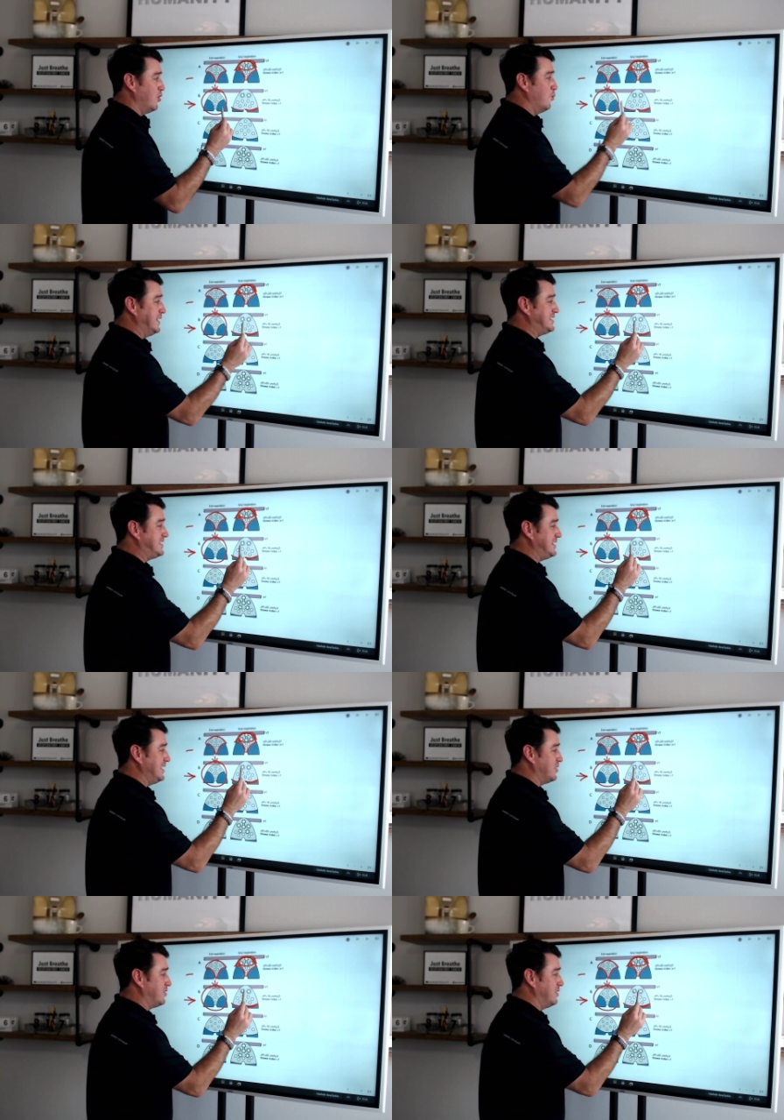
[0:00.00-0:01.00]
we
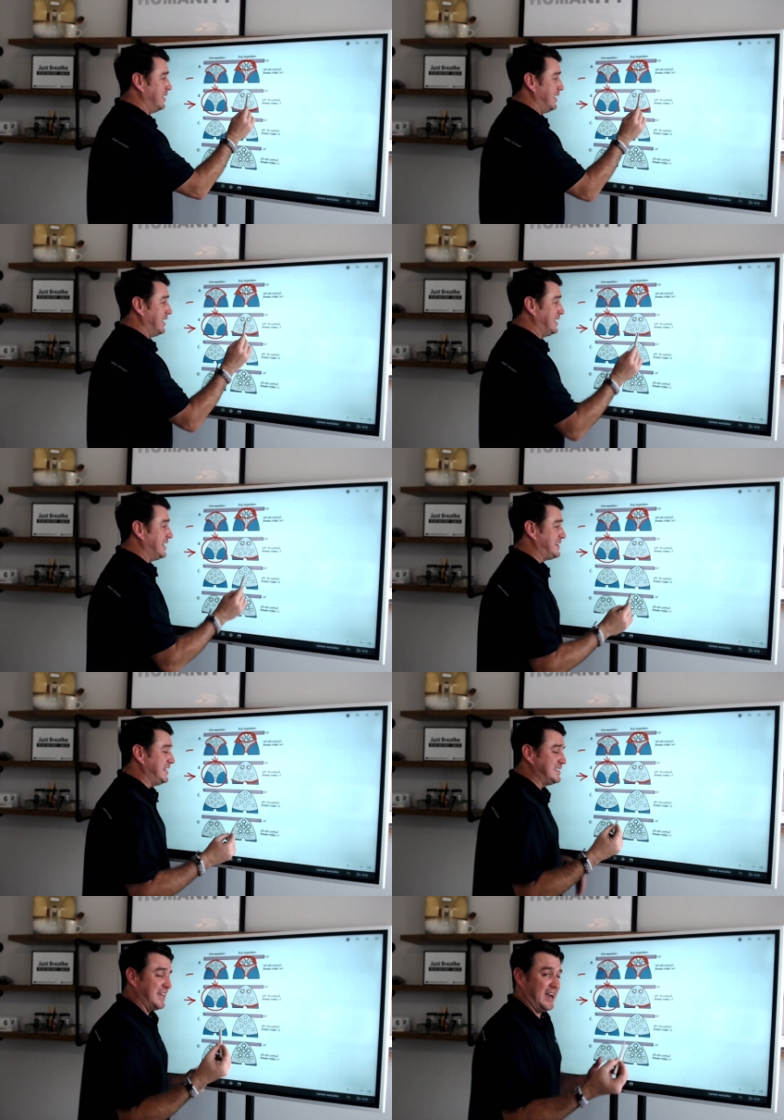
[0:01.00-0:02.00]
still get
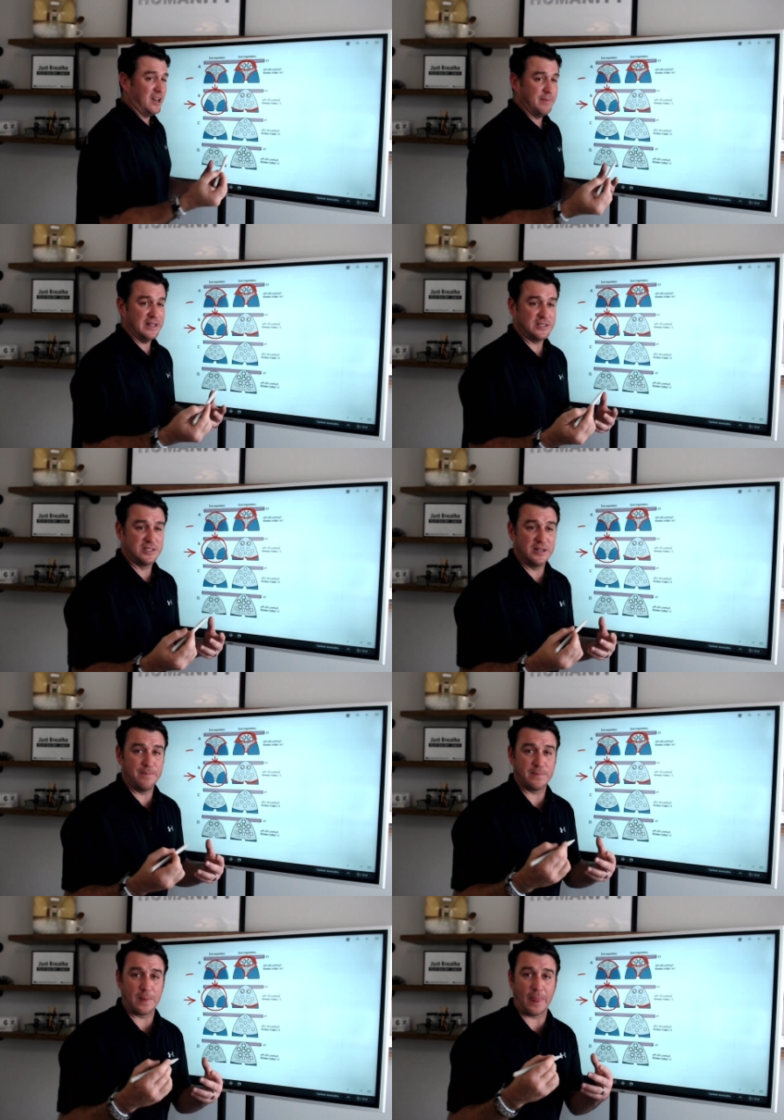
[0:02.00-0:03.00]
these
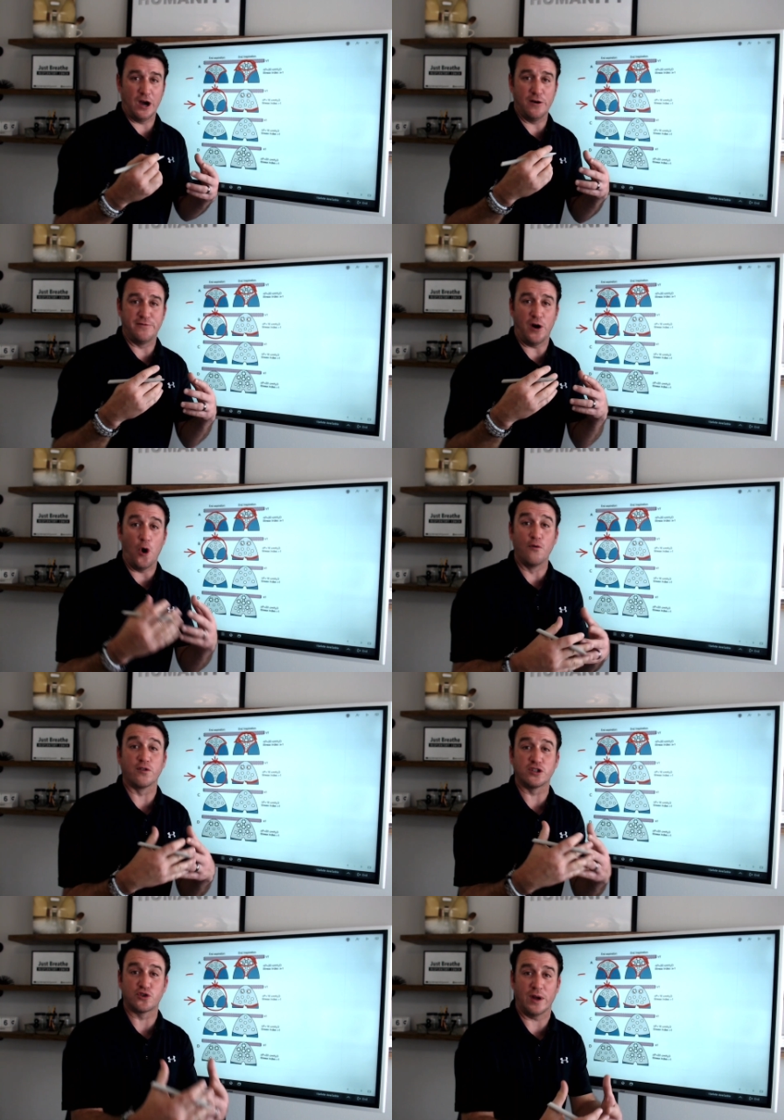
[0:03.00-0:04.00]
elements of
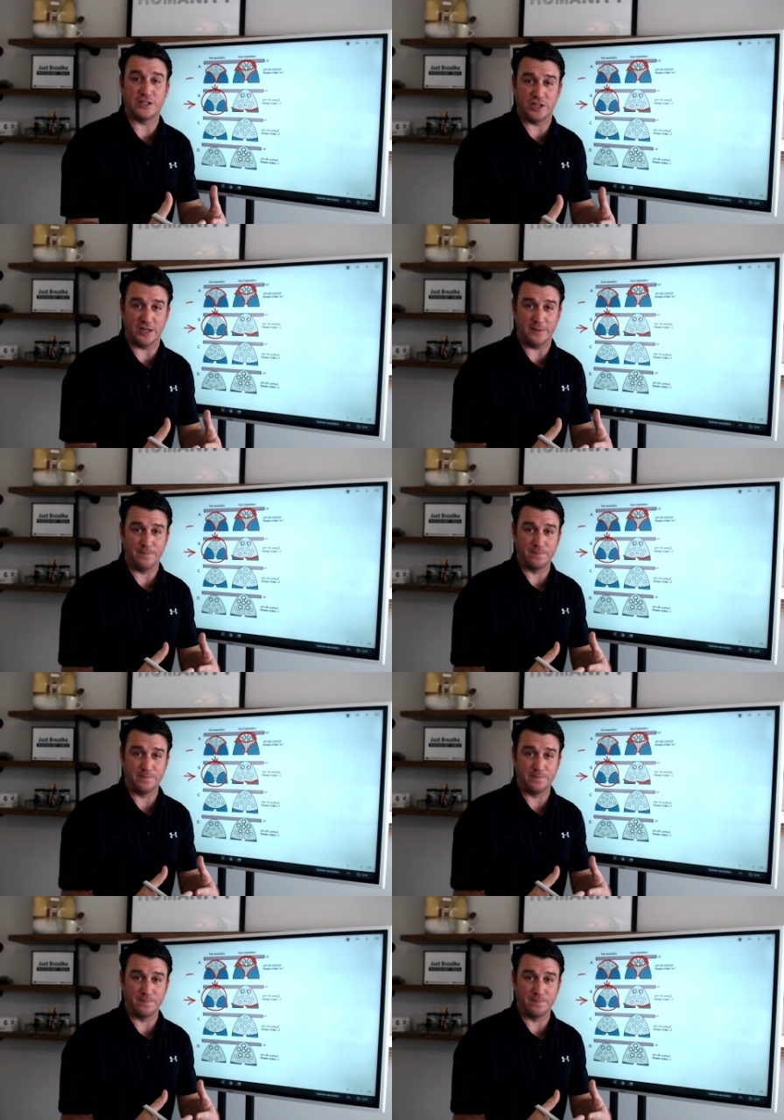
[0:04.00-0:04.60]
overstretching.